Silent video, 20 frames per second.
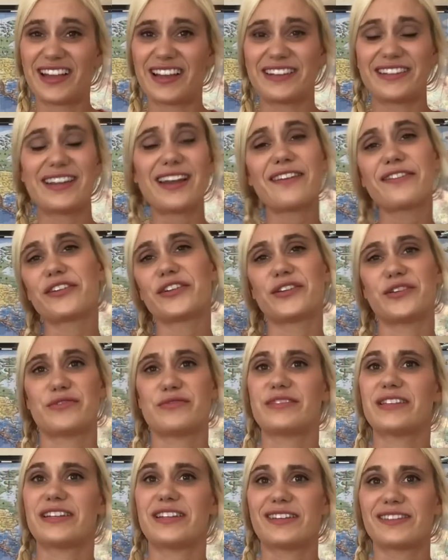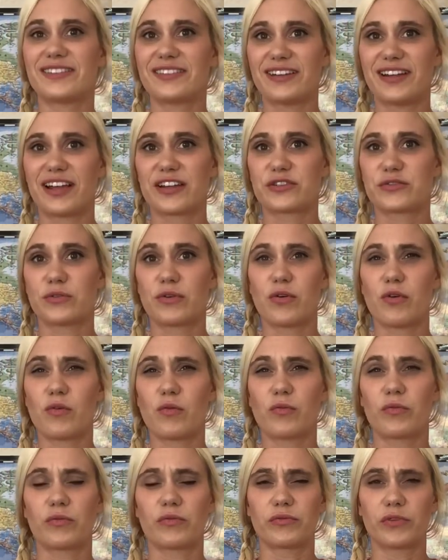I never use it as an
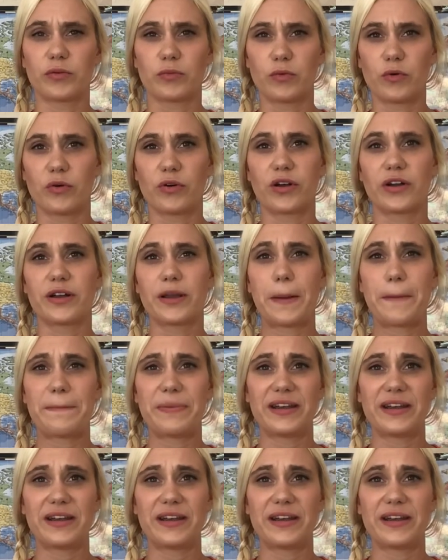actual reward,